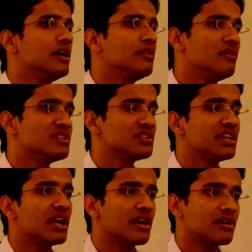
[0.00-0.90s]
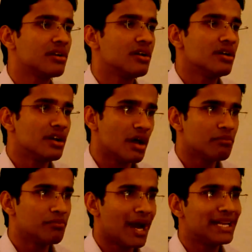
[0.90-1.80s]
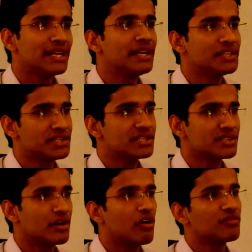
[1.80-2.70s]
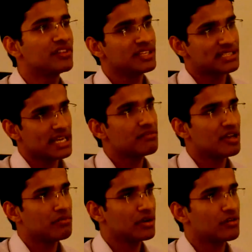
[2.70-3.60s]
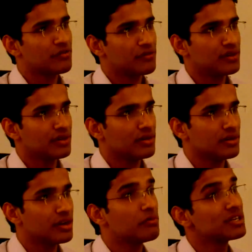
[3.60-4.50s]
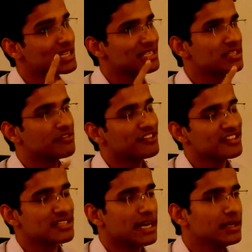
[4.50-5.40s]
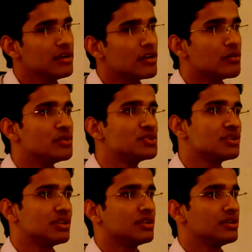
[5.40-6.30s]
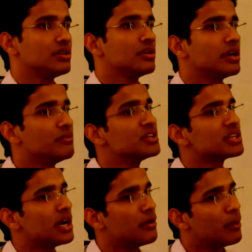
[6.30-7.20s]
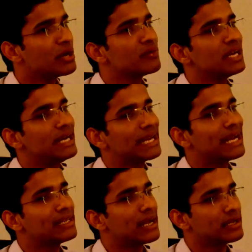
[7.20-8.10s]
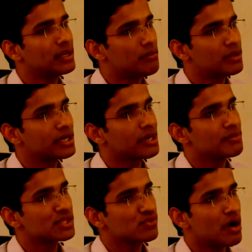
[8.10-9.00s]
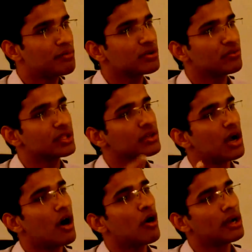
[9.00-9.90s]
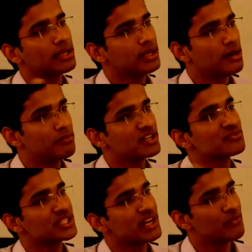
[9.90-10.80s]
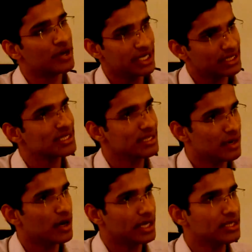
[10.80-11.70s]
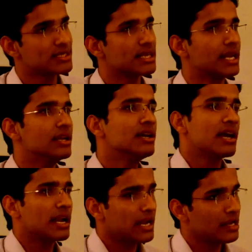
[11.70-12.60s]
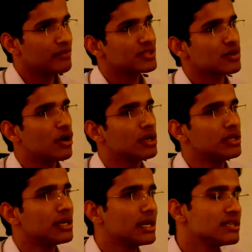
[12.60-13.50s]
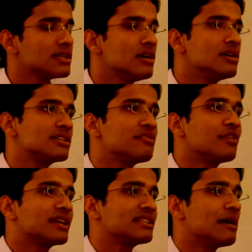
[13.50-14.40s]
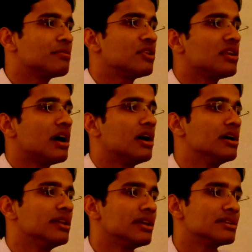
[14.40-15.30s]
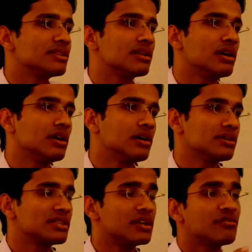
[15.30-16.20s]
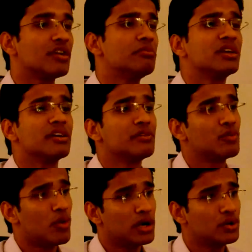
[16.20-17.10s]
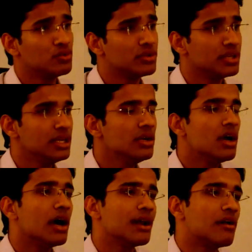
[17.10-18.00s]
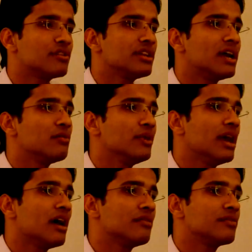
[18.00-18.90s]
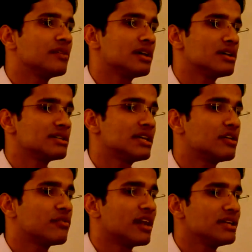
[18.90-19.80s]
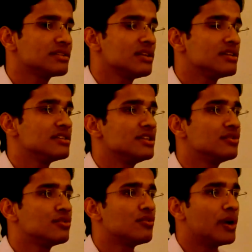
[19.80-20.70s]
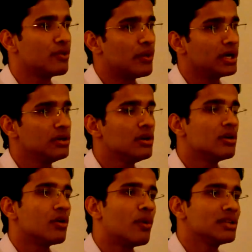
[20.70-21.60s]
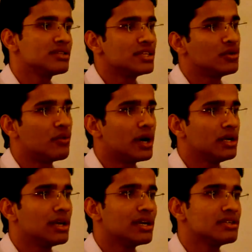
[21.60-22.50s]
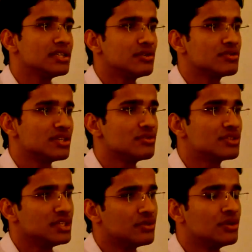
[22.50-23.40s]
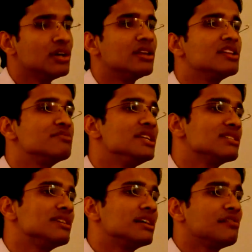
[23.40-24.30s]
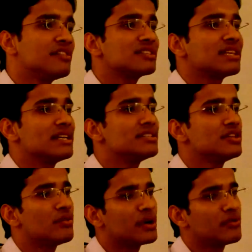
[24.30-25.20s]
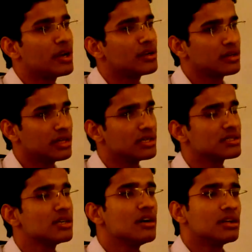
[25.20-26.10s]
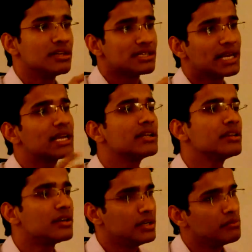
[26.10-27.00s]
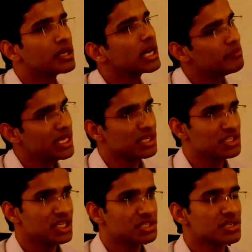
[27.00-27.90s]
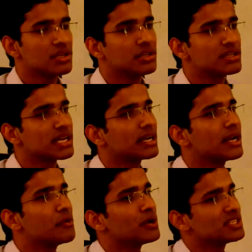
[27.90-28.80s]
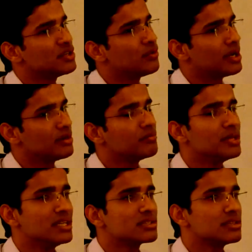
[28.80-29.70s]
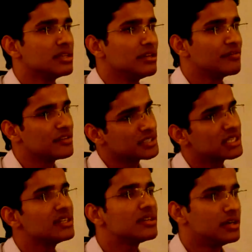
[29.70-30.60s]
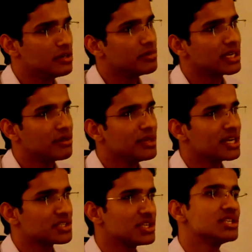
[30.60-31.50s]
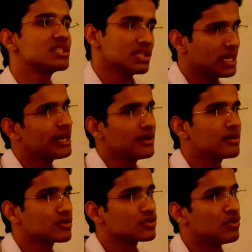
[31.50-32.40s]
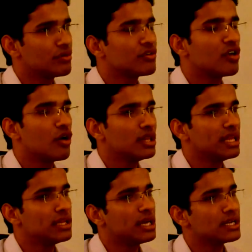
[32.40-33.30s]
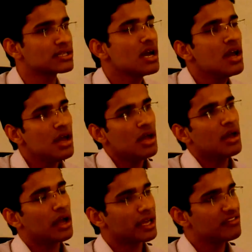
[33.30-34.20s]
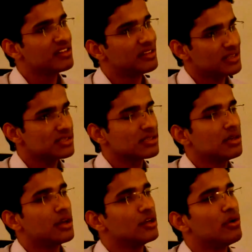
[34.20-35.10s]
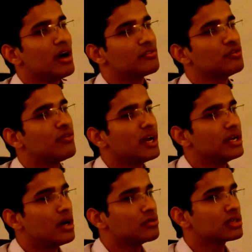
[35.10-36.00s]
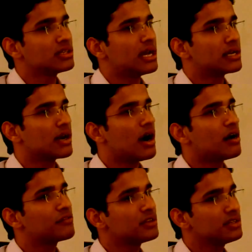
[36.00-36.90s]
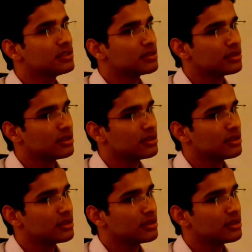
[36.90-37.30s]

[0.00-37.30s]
in which there are binary digits of the same number of numbers as in the first line, which in which one will indicate that the number can be swapped with all other numbers which have one in this line, and likewise all other lines. Say for example, there is a set of number given 1, 2, 3, and after that we have a set of lines 0, 1, 1, 1, 0, 1 and 0, 0, 0. This means that the first line 0, 1, 1 is the second and the third number can be exchanged. The second line 1, 0, 1 means the first and the third number can be exchanged, and so on for all the other lines. Given this, you have to find out that after